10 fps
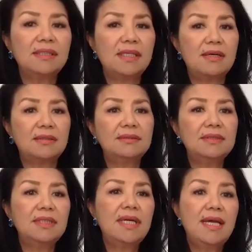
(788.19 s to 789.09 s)
You know,
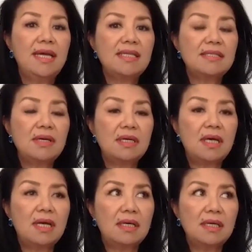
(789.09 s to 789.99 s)
it's a
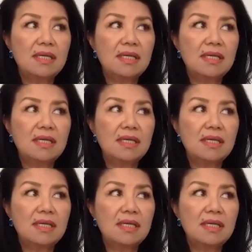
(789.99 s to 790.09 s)
uh,